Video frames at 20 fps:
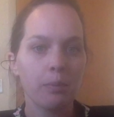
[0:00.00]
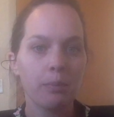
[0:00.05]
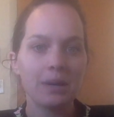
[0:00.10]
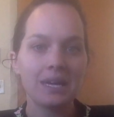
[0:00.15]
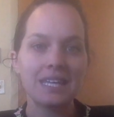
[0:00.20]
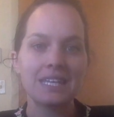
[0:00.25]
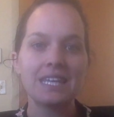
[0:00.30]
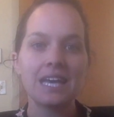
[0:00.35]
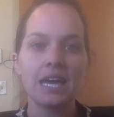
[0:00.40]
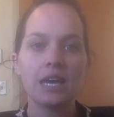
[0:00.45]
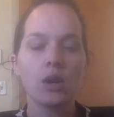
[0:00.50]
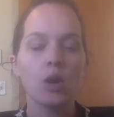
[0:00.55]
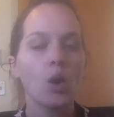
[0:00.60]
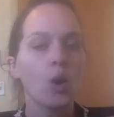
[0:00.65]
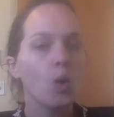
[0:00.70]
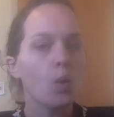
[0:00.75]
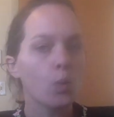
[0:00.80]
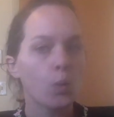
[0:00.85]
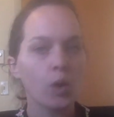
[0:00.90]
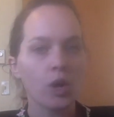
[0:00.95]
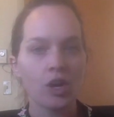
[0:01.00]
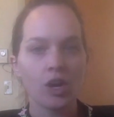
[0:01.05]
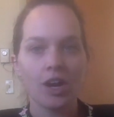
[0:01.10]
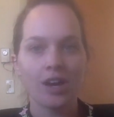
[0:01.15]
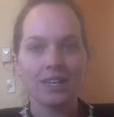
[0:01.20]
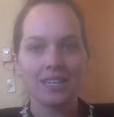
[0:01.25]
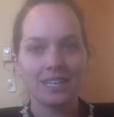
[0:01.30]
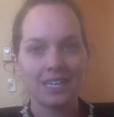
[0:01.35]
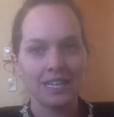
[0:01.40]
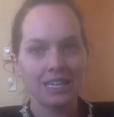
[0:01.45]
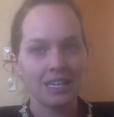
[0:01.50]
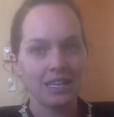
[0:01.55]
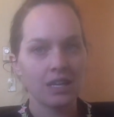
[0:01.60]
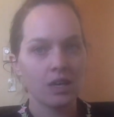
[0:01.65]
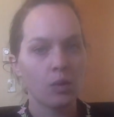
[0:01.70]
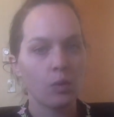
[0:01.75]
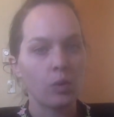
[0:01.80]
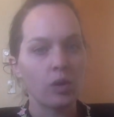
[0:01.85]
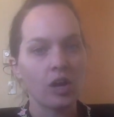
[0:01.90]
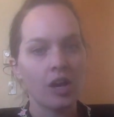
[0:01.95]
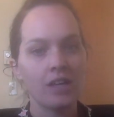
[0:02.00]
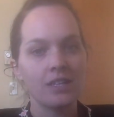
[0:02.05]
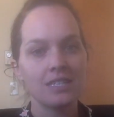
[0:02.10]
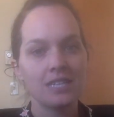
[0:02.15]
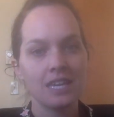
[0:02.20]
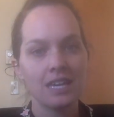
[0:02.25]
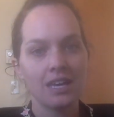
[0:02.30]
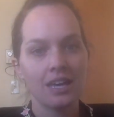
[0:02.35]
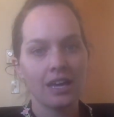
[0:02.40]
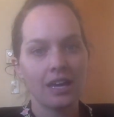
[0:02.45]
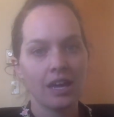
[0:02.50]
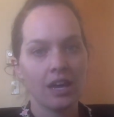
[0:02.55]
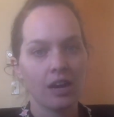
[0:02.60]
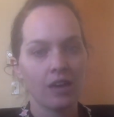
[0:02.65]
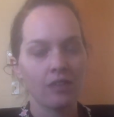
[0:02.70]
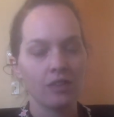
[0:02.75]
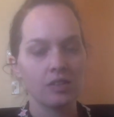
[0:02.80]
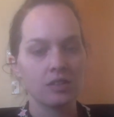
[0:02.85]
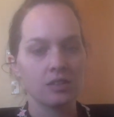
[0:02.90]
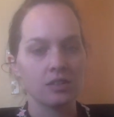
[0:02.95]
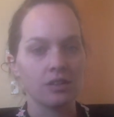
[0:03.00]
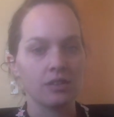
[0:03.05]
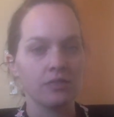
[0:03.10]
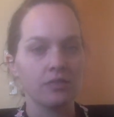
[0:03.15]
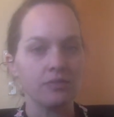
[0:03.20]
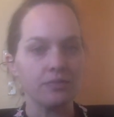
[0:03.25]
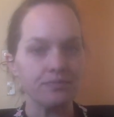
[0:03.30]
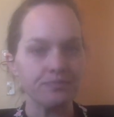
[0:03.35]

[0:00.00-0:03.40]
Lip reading: but yet we're not getting it. We're not taking care of ourselves.